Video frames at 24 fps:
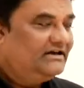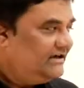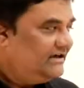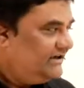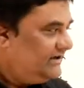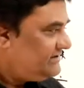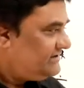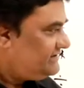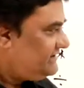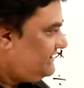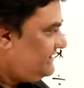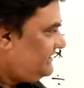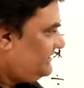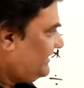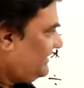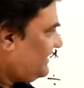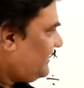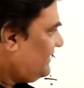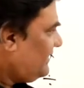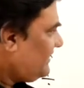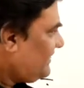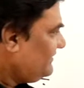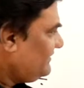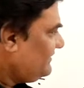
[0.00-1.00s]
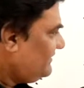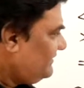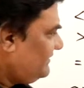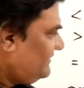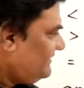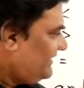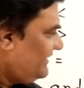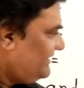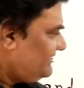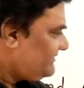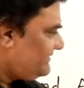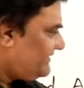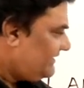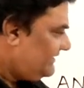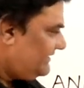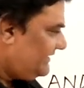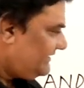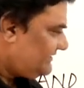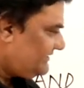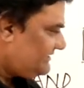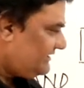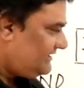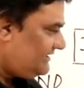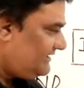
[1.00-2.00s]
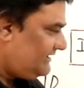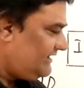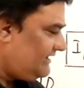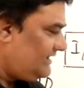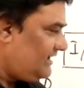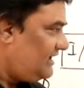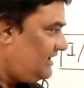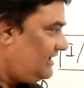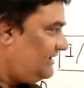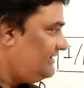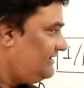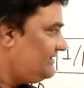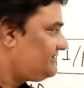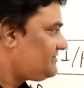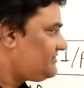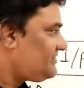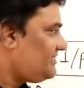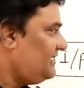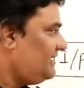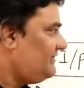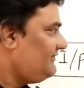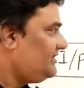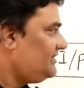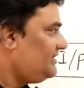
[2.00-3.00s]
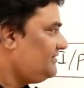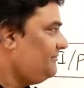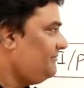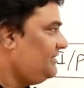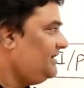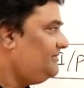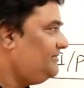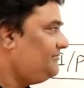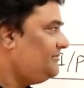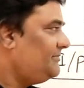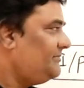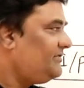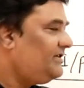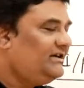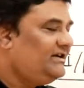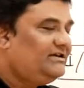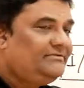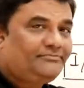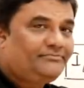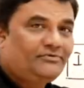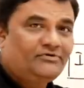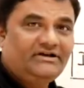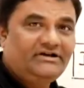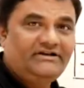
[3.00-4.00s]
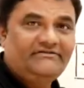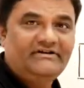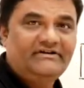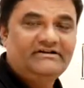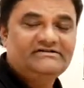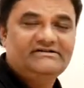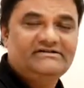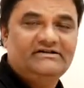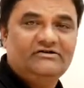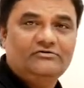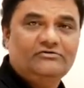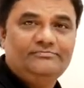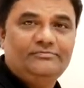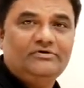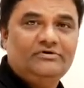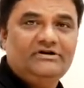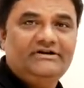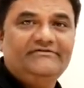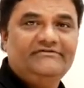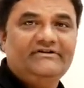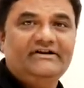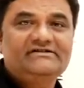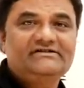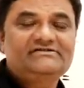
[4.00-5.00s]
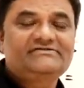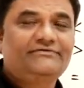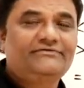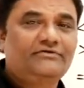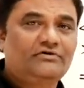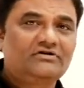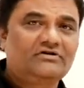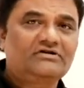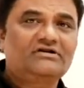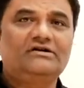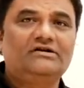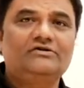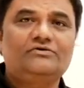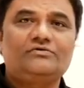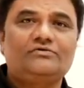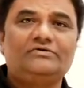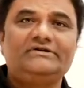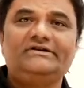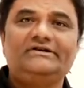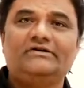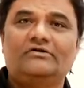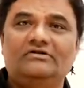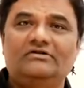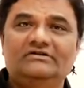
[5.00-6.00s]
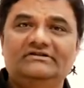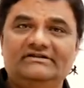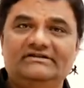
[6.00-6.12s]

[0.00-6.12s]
See, there are other things connected like hard disk drive and the main memory, input device and output device for controlling all